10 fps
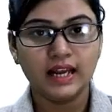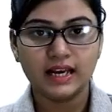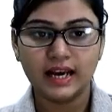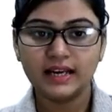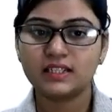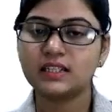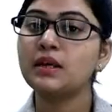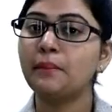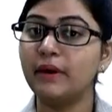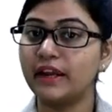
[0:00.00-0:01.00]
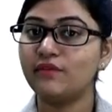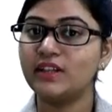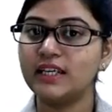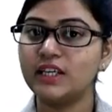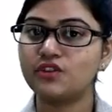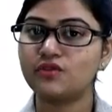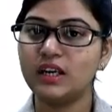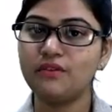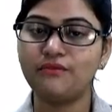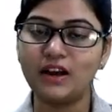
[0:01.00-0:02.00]
Let's begin with the history.
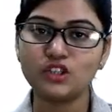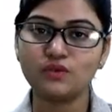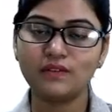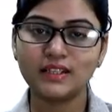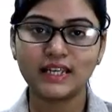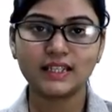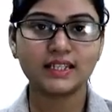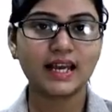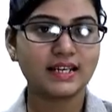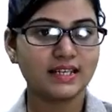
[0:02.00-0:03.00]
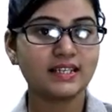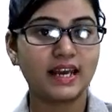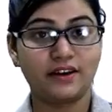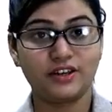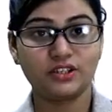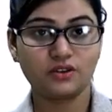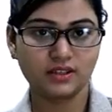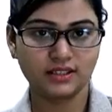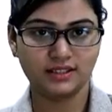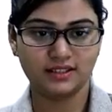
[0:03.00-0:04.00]
First, we will take the scientist
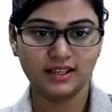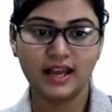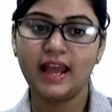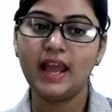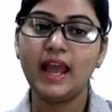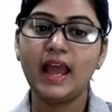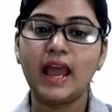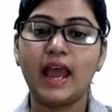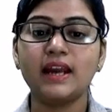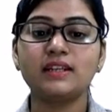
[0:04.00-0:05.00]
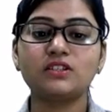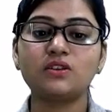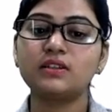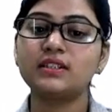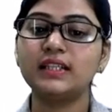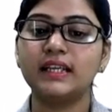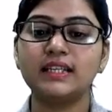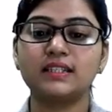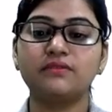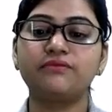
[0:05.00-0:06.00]
Aristotle. Aristotle
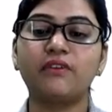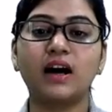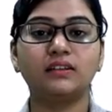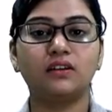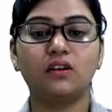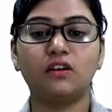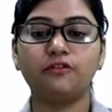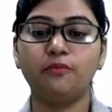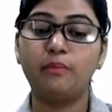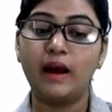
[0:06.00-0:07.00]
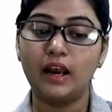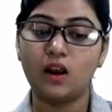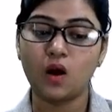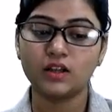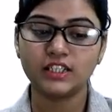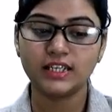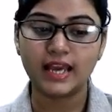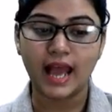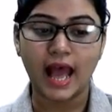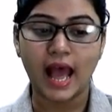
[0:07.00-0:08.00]
is the father of
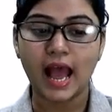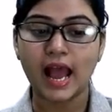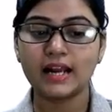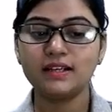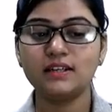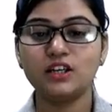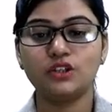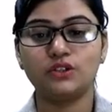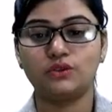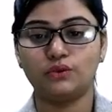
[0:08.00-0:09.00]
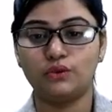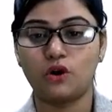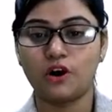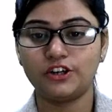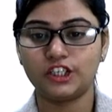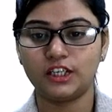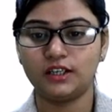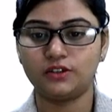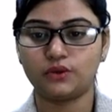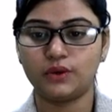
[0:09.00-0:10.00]
biology and zoology.
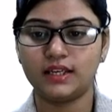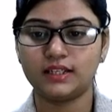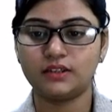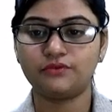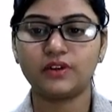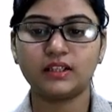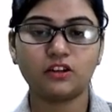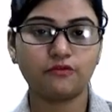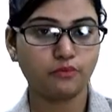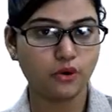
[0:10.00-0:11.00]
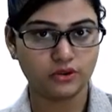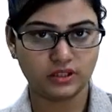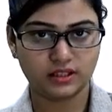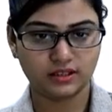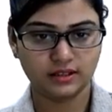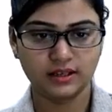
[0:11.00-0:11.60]
So, he is the father of both.